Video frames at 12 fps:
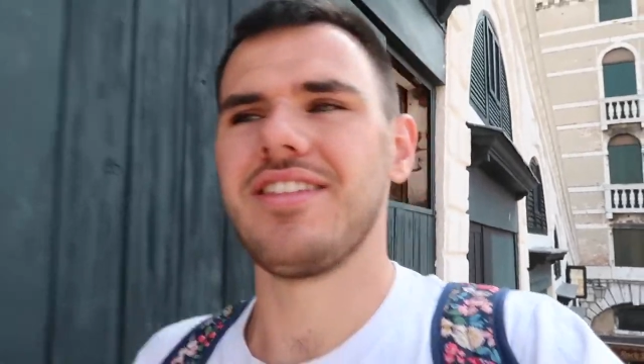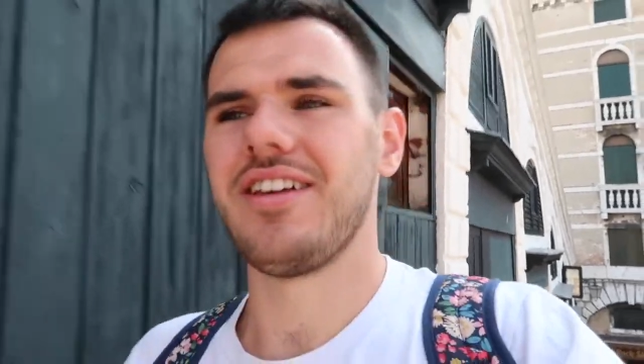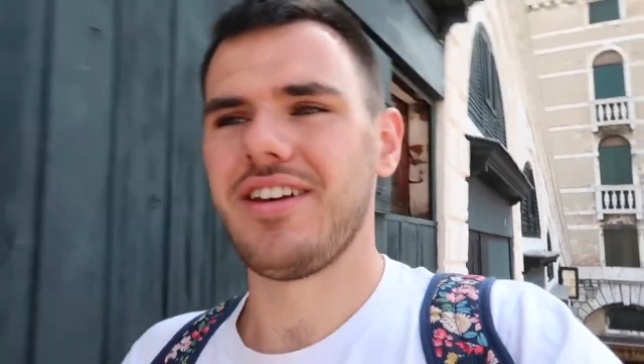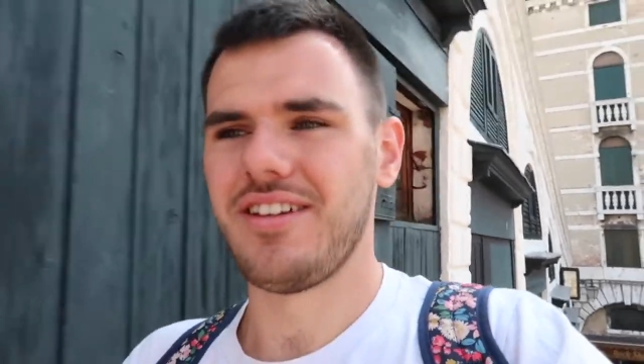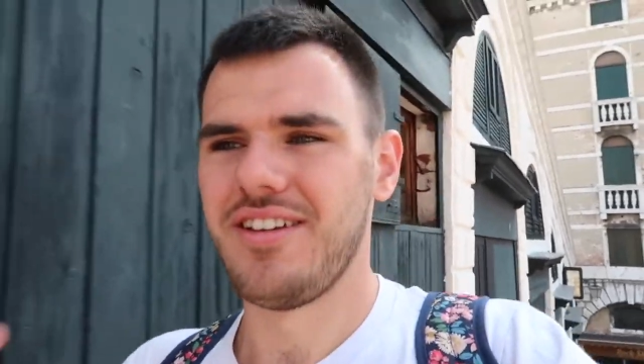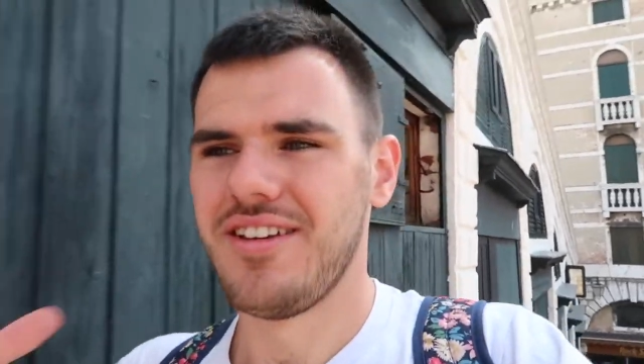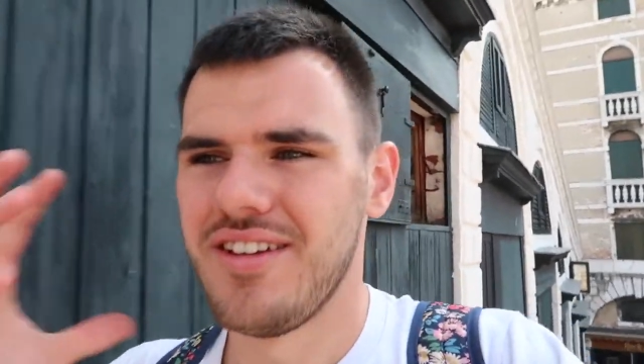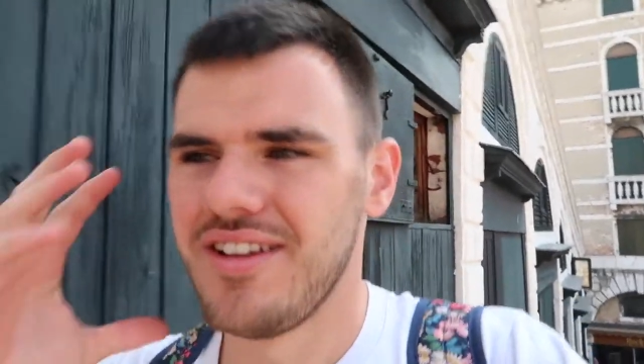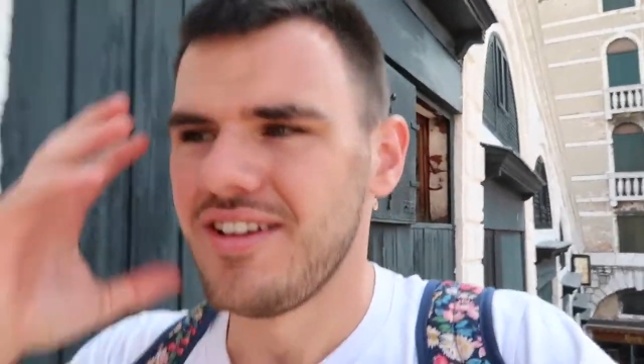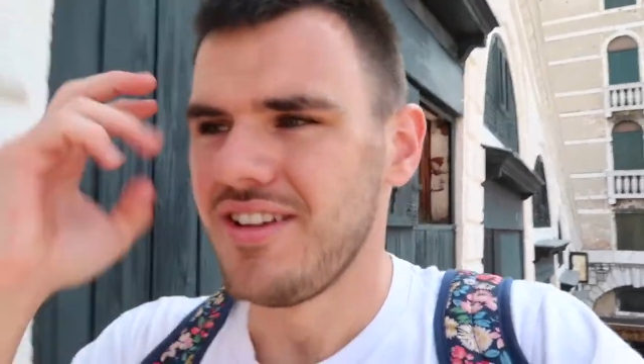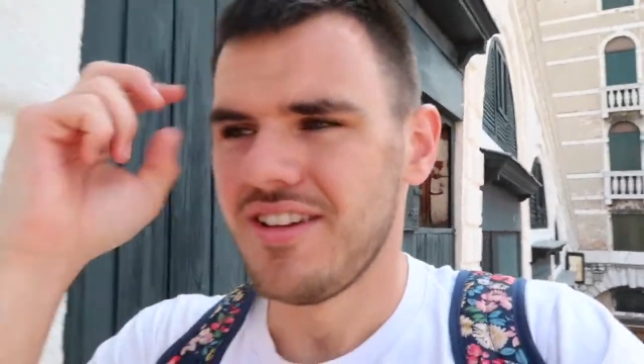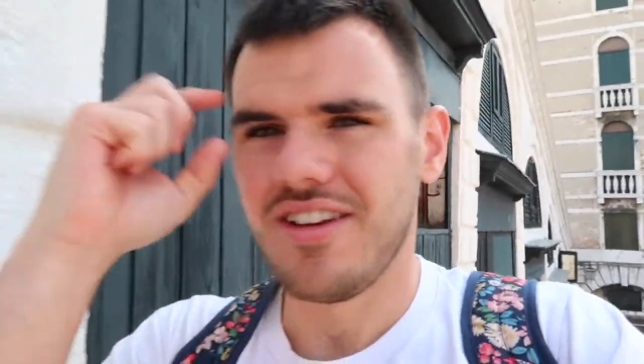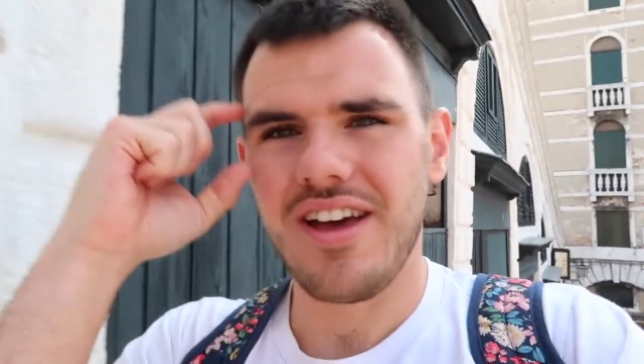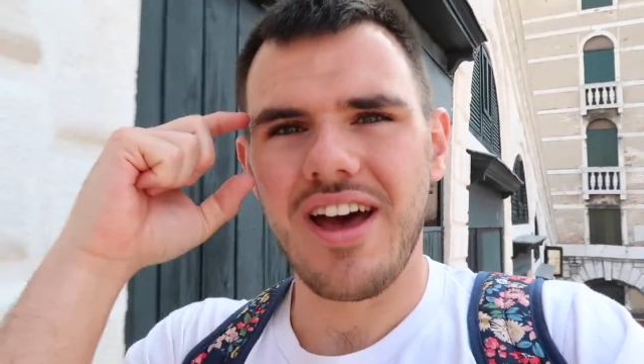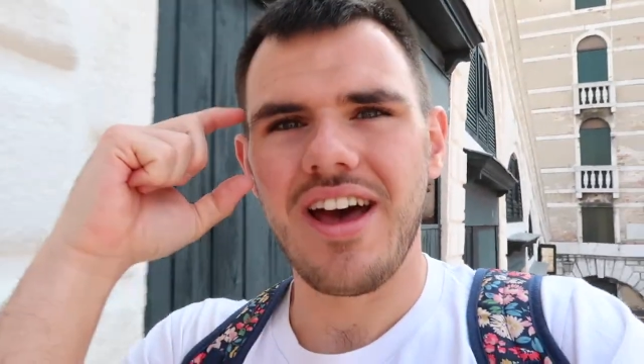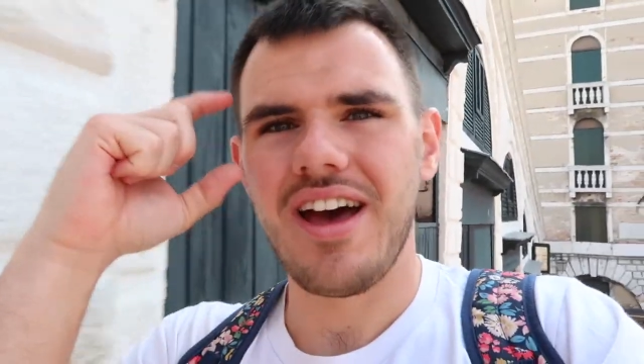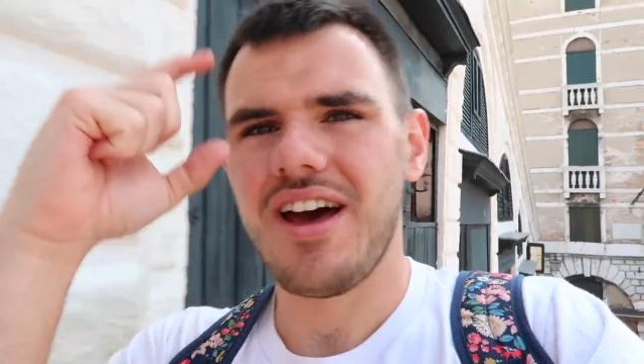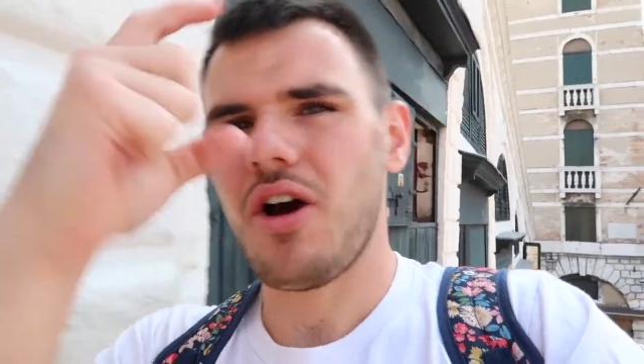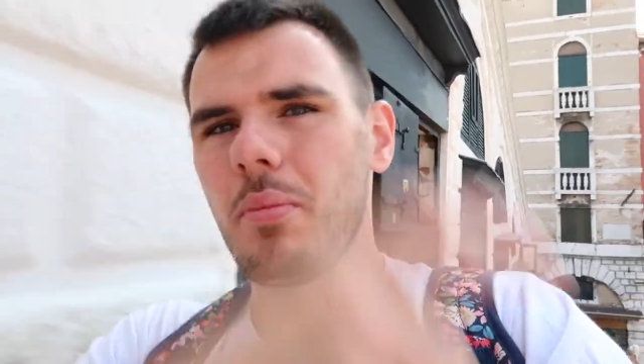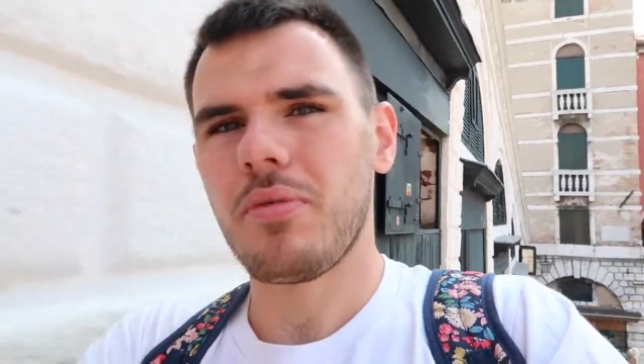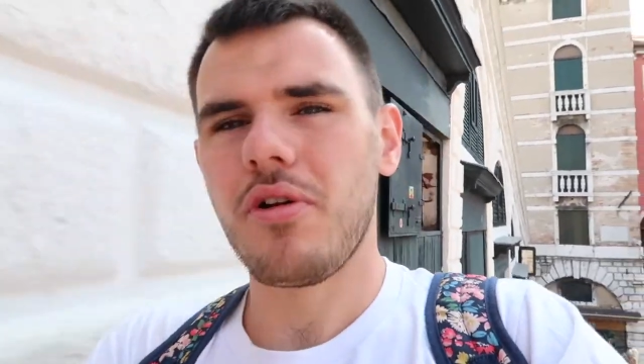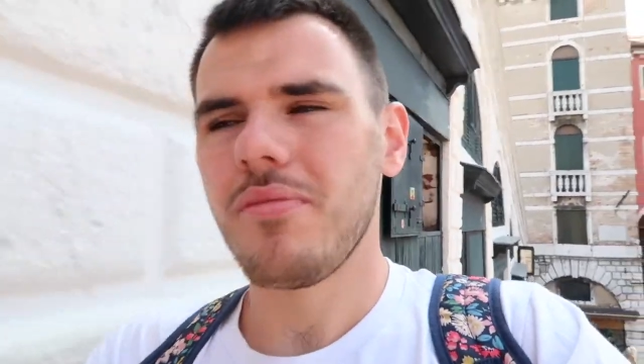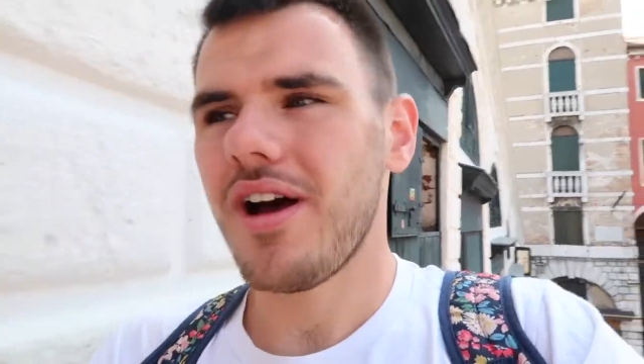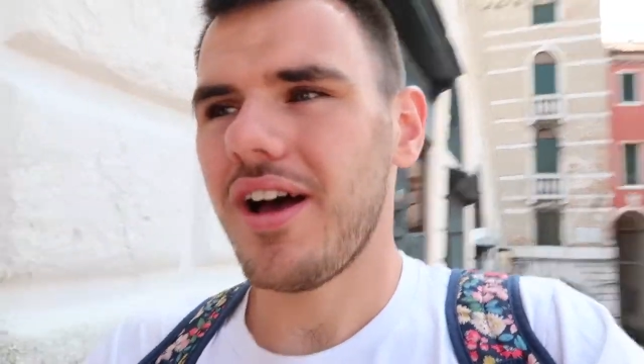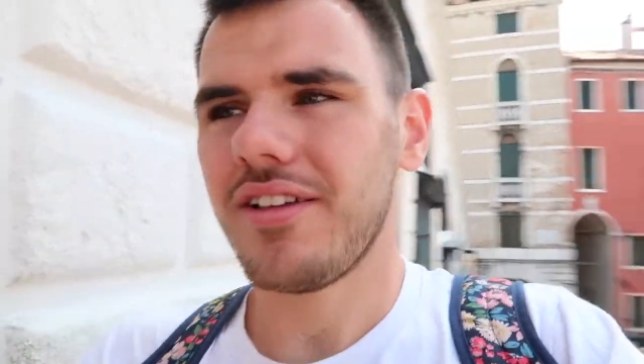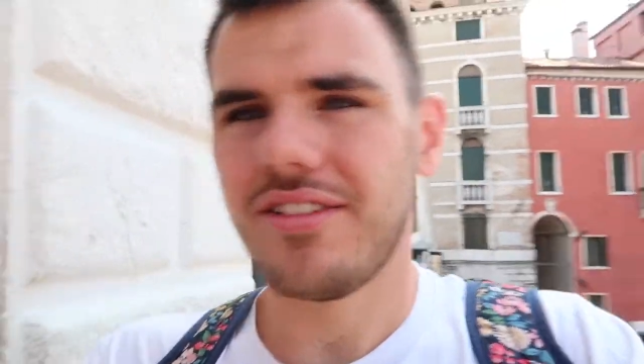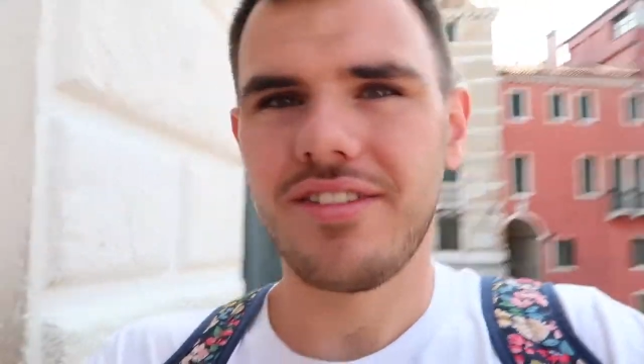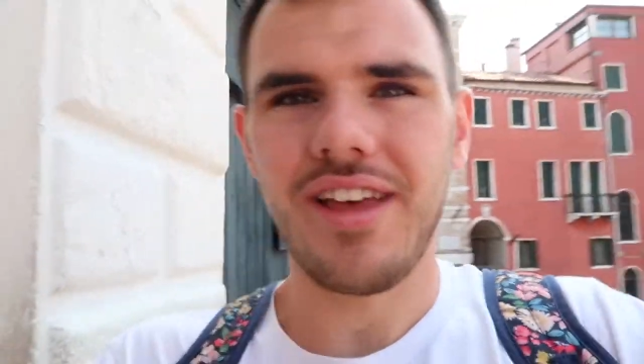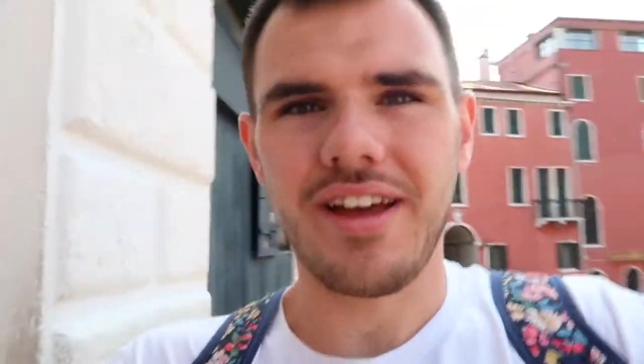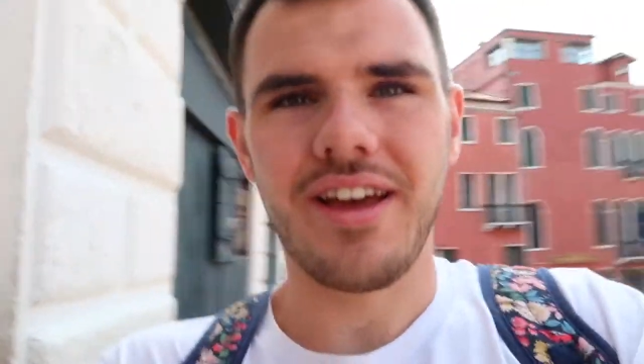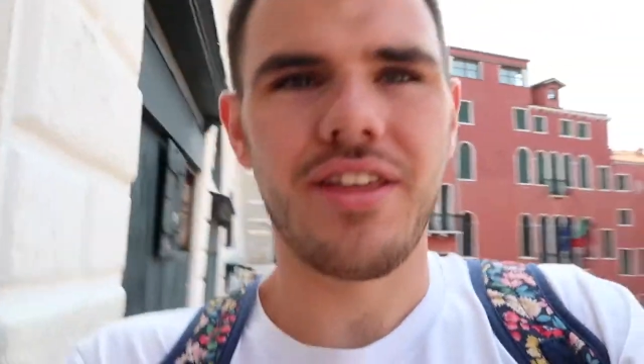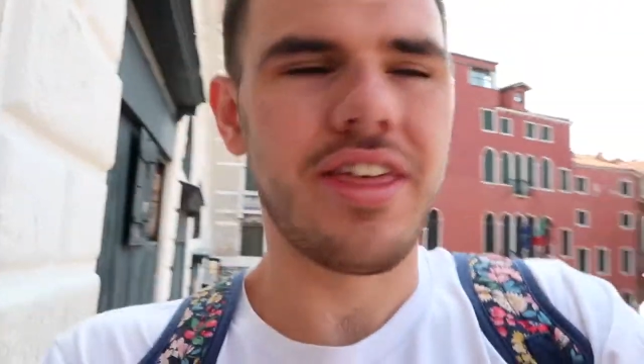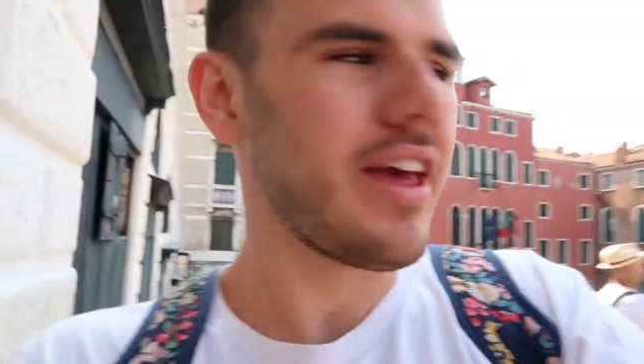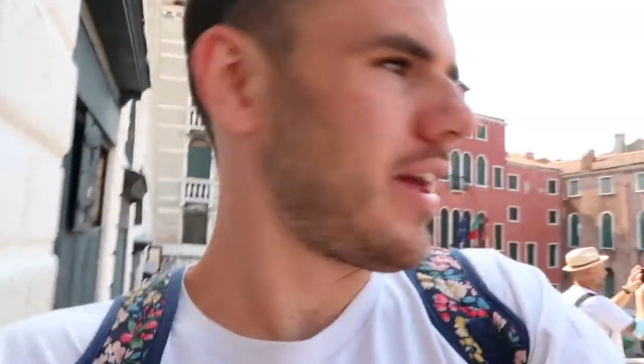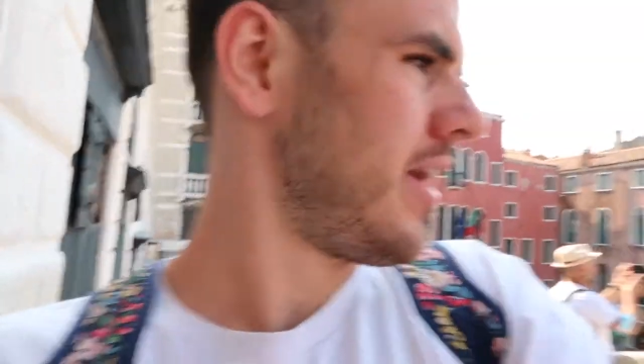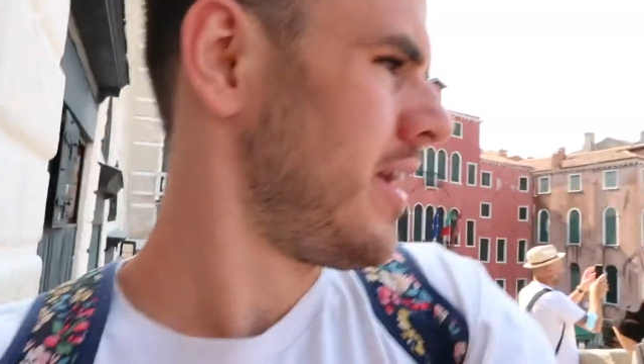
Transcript: the opera masks, that kind of thing.